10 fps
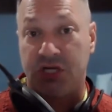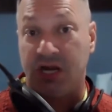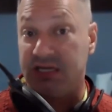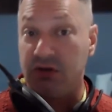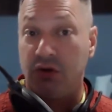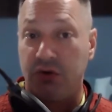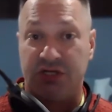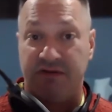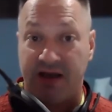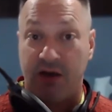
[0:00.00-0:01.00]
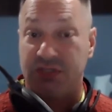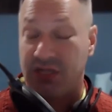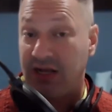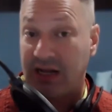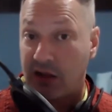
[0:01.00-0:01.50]
I did notice Davao is a
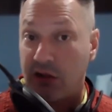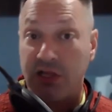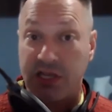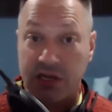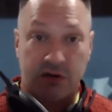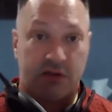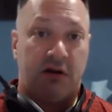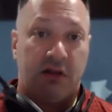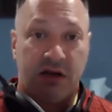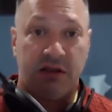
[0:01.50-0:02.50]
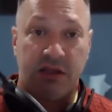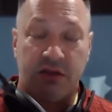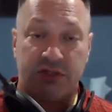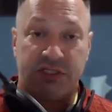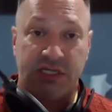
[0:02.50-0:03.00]
lot cleaner than a lot of the
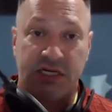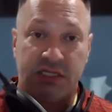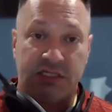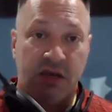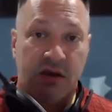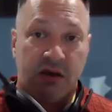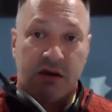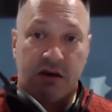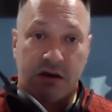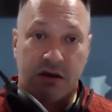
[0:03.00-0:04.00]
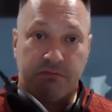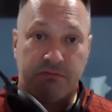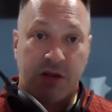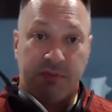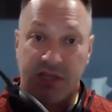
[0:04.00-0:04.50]
other cities,
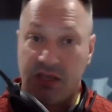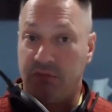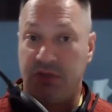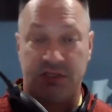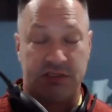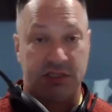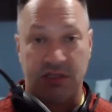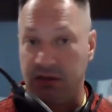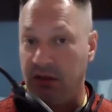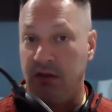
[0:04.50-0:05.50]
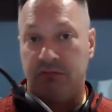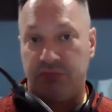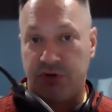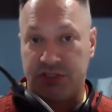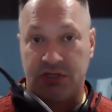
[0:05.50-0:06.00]
probably again because the
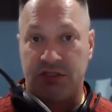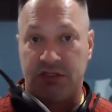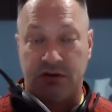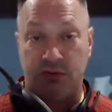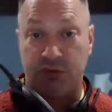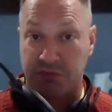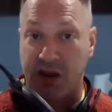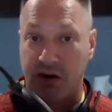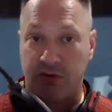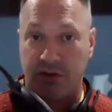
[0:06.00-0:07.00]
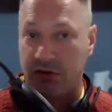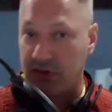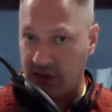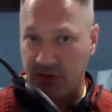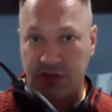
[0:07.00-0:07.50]
president was mayor there and
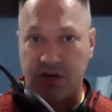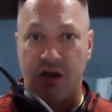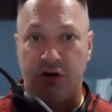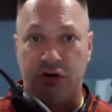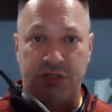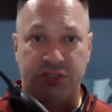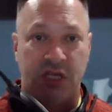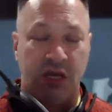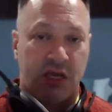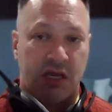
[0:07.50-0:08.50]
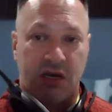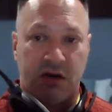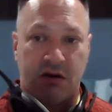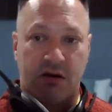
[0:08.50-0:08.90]
now the daughter is. And